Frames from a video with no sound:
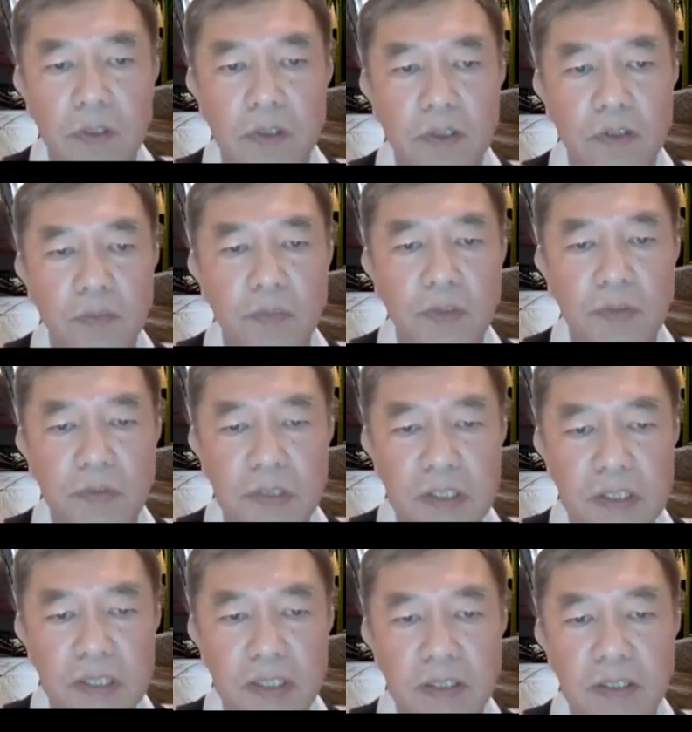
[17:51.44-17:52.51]
So when you
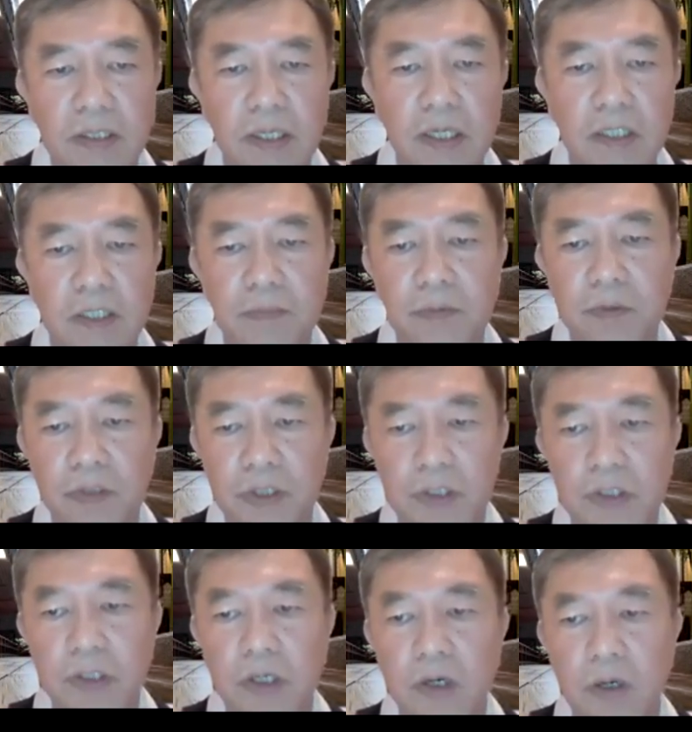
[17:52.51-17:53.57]
set the
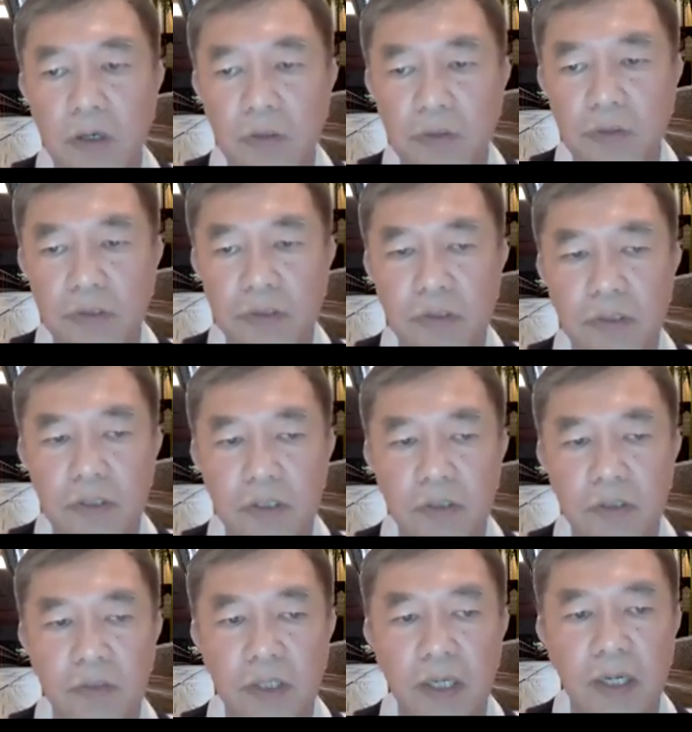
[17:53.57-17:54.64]
aspiration consciousness
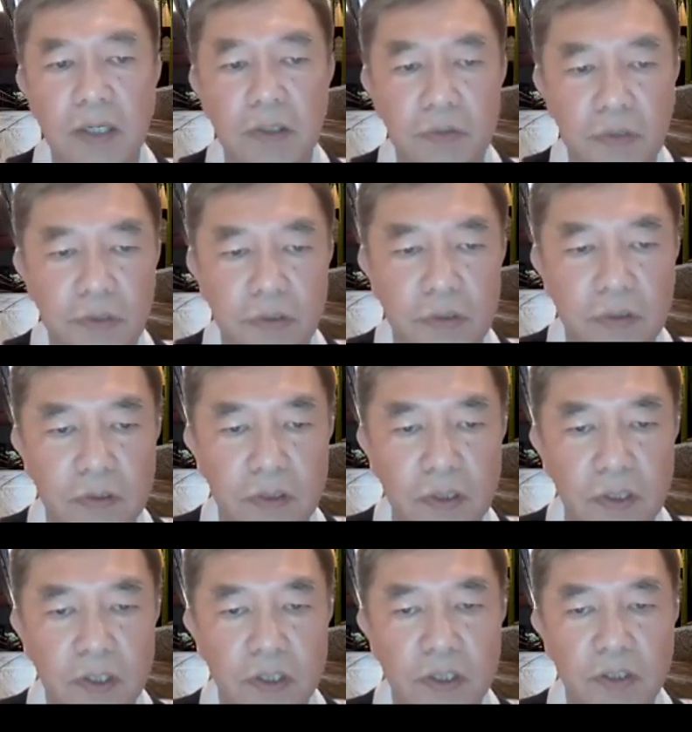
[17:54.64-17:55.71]
to the other shore,
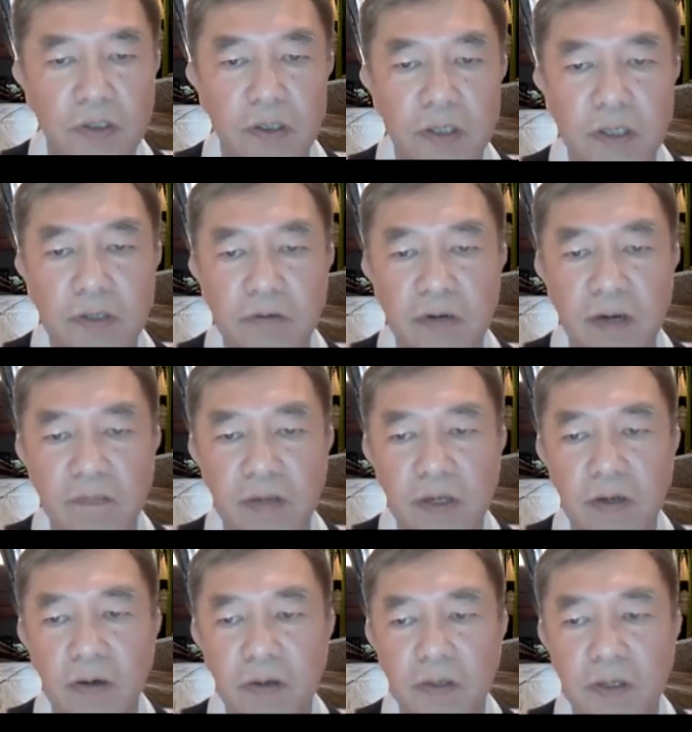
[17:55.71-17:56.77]
you're traveling
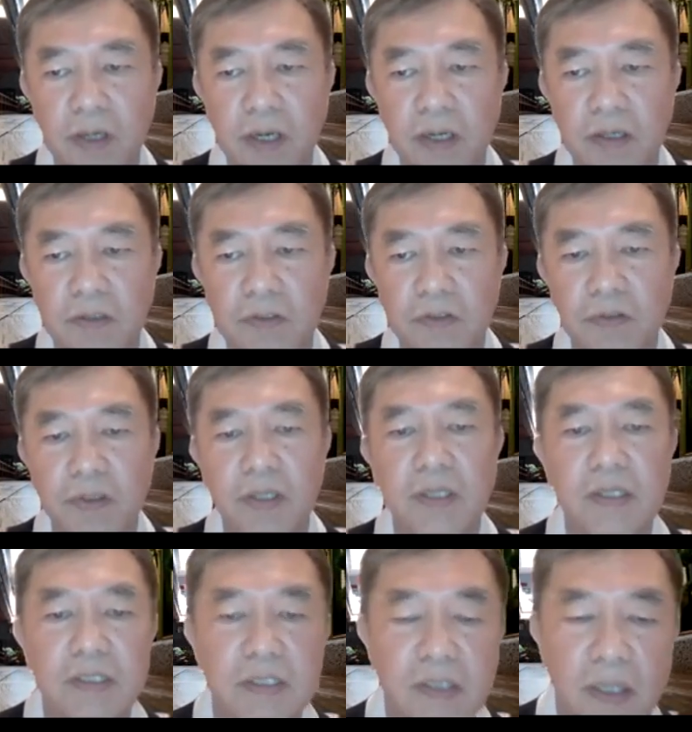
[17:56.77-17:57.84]
on the other shore in
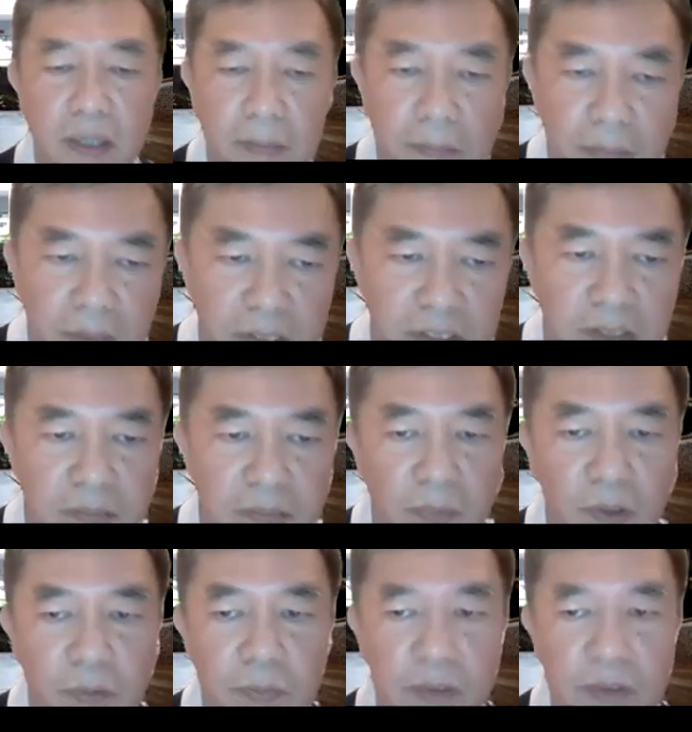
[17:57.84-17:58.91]
this present
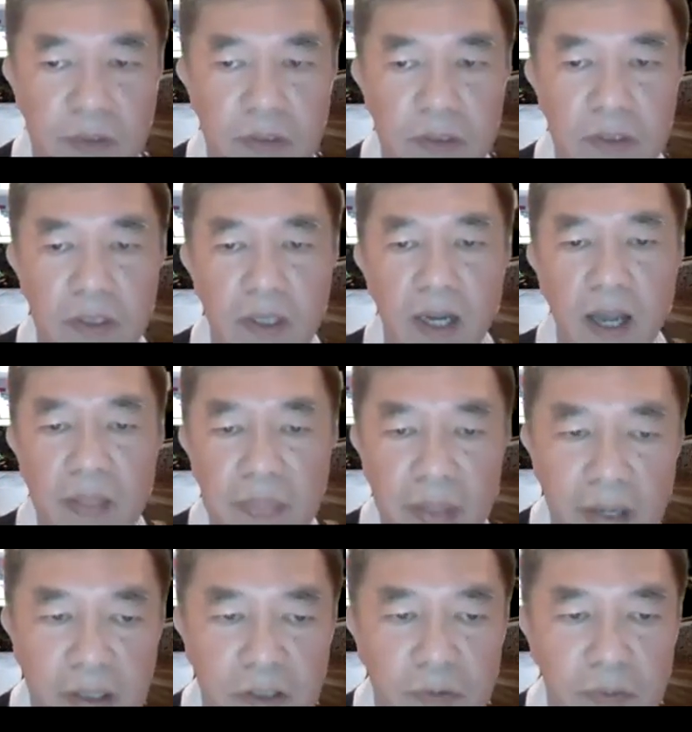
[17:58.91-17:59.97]
moment. And
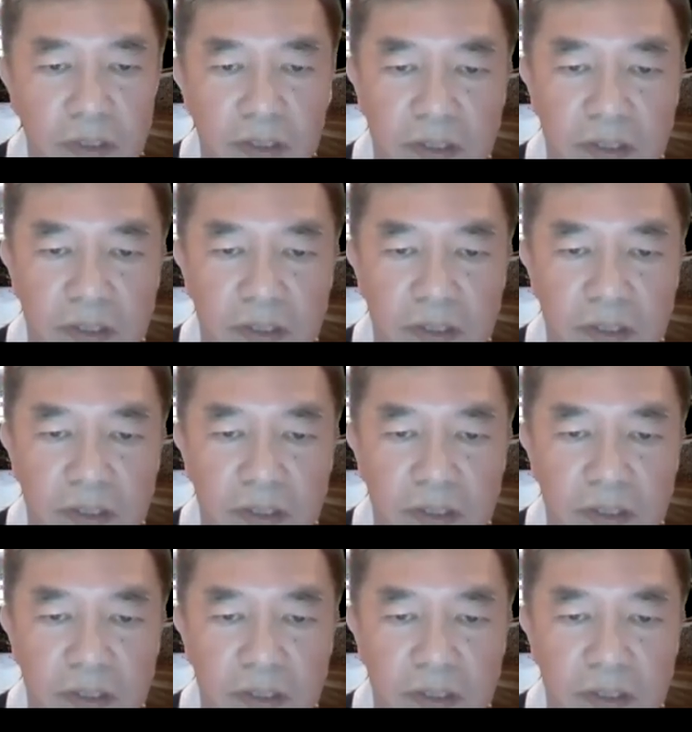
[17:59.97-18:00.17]
that is what the